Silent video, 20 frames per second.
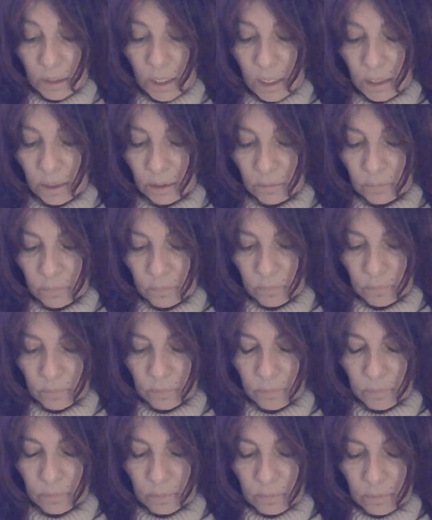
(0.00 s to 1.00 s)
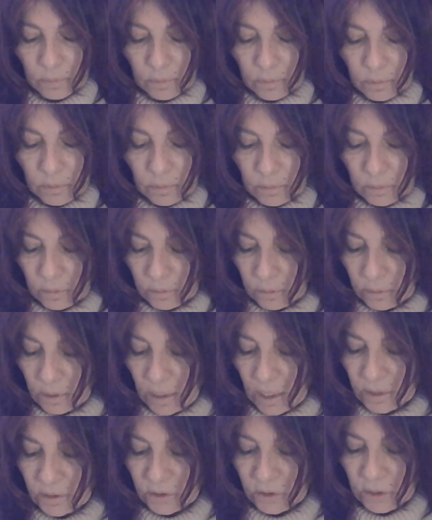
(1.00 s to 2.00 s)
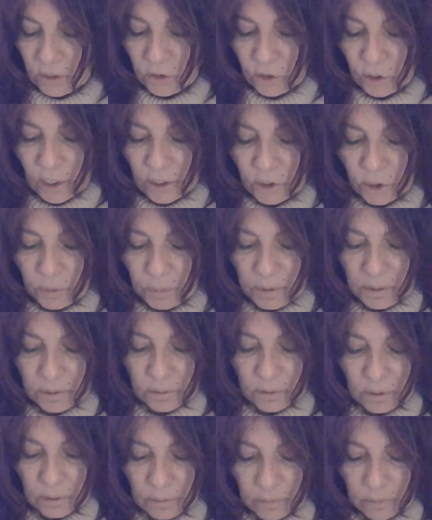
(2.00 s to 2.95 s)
Okay. That's the Judgment.